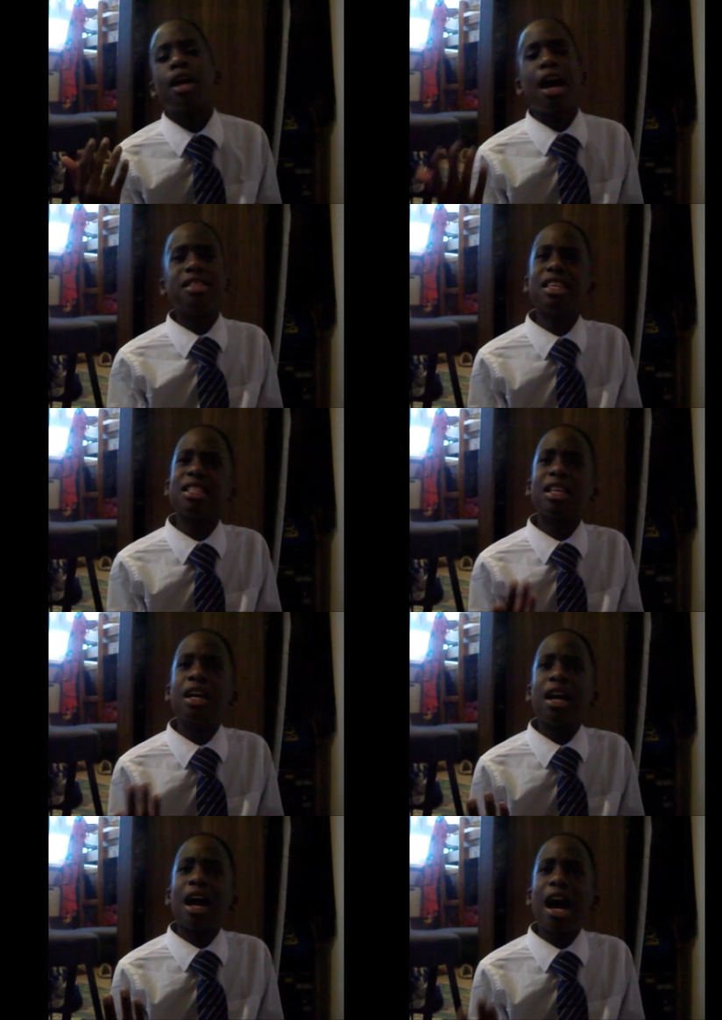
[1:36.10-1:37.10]
And then
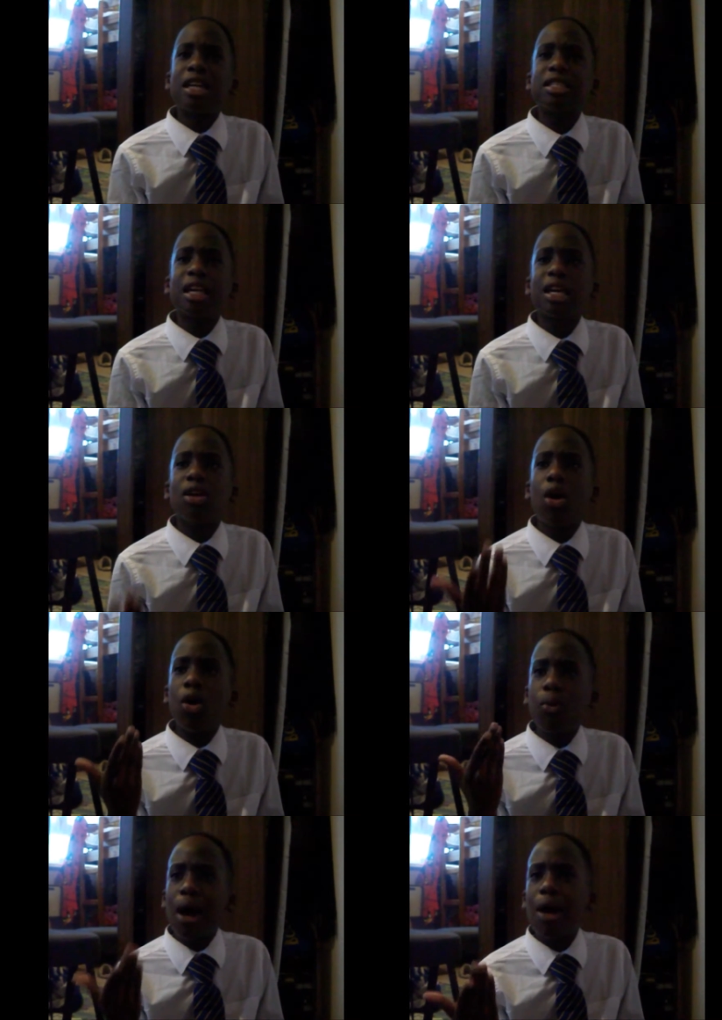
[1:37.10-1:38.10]
I say,
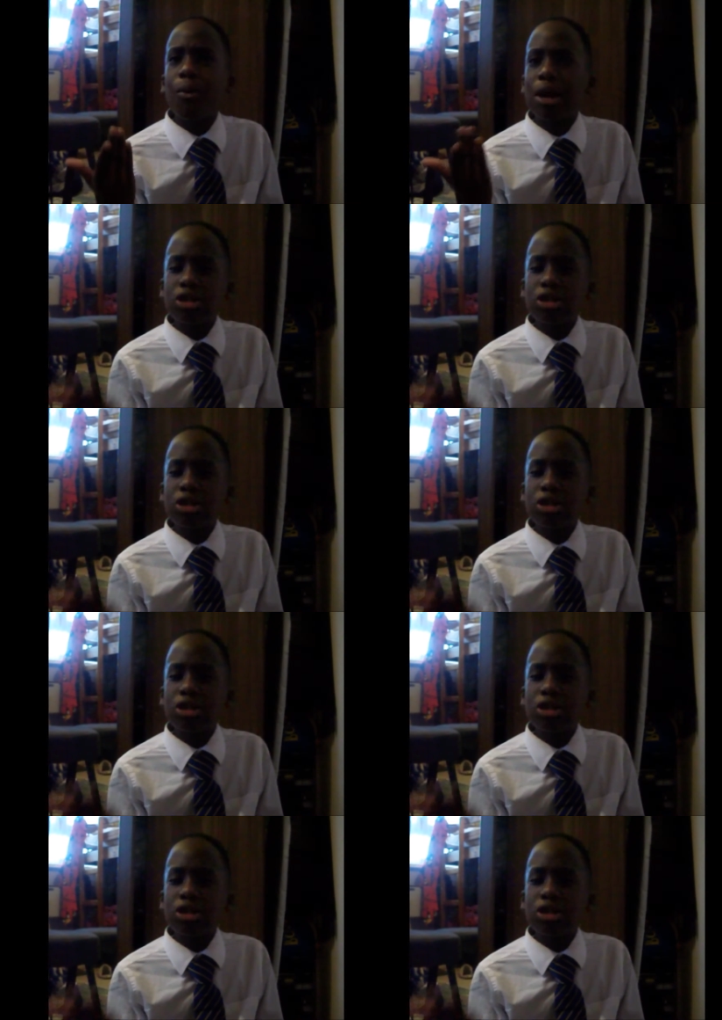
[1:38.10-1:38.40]
oh wow, why